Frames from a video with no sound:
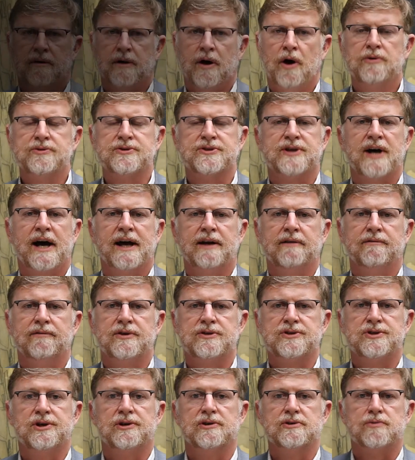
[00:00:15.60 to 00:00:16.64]
The host site of
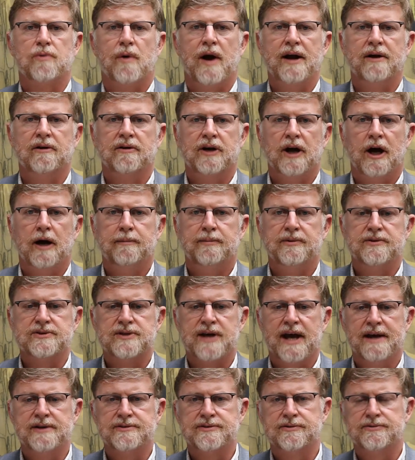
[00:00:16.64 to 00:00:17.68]
this year's Ryder Cup is
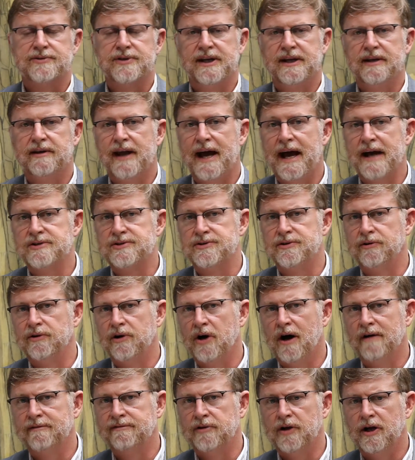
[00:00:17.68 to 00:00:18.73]
Hazeltine National
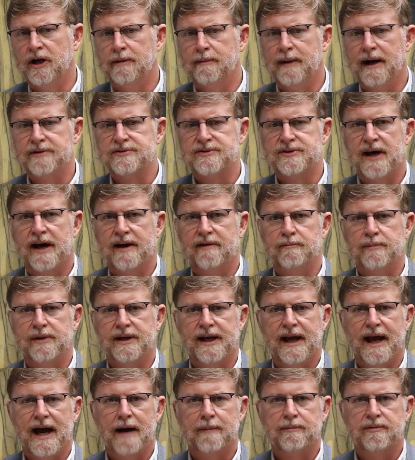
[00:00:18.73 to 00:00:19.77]
Golf Club outside of
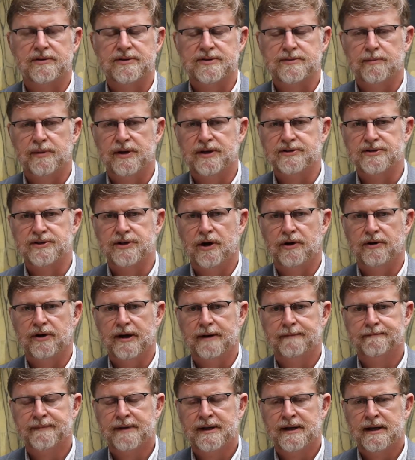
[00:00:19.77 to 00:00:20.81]
Minneapolis,
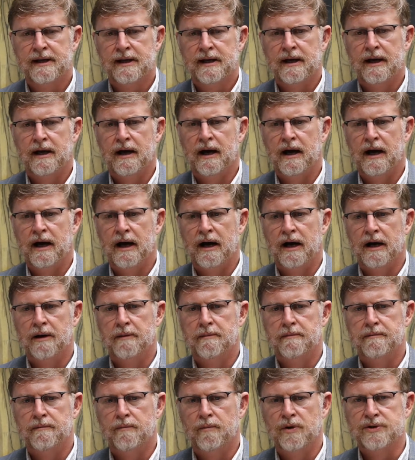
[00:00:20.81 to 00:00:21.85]
Minnesota.
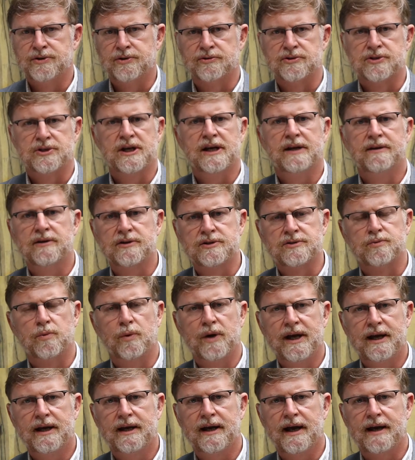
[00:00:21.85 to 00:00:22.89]
What you'll see this
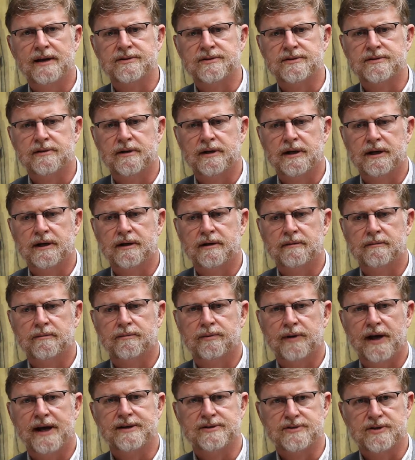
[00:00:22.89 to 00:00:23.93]
week as
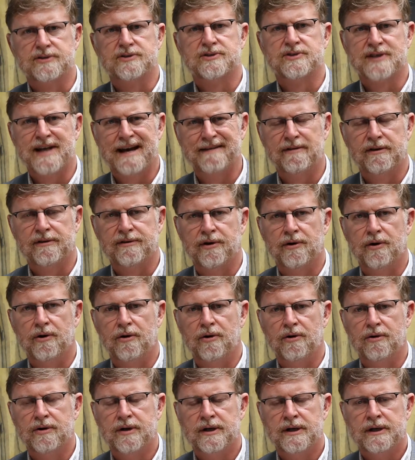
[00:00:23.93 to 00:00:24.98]
played as the 7th
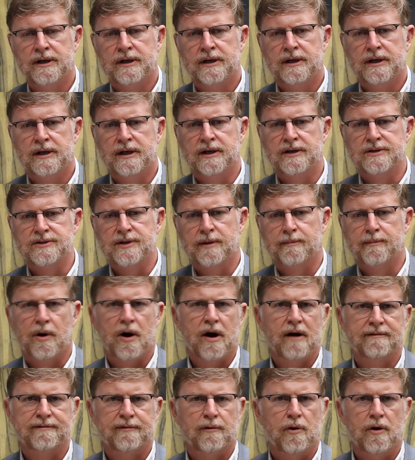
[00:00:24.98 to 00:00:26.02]
hole is a
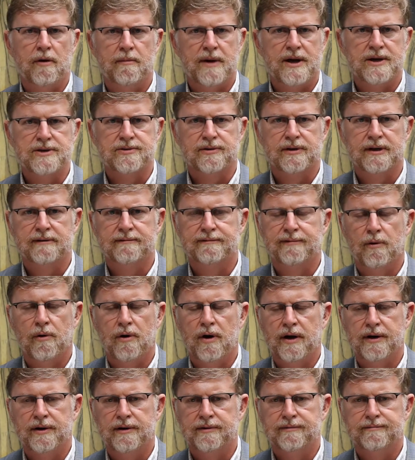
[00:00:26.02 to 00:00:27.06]
par 4 measuring
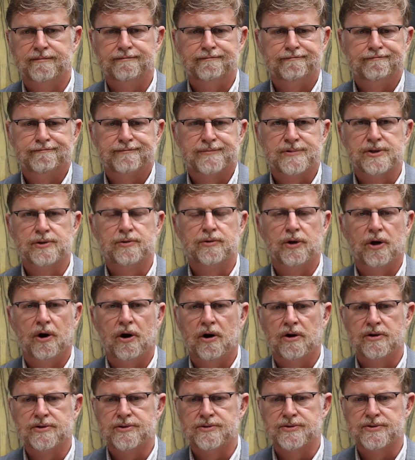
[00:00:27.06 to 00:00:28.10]
402
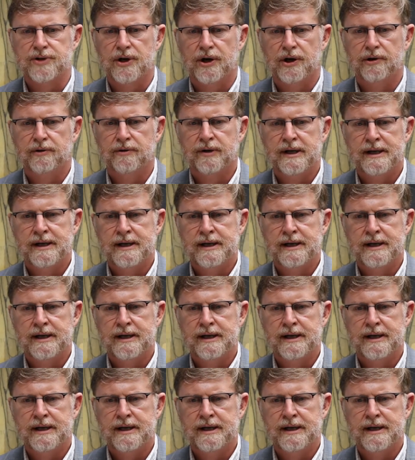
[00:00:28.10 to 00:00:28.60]
yards or so.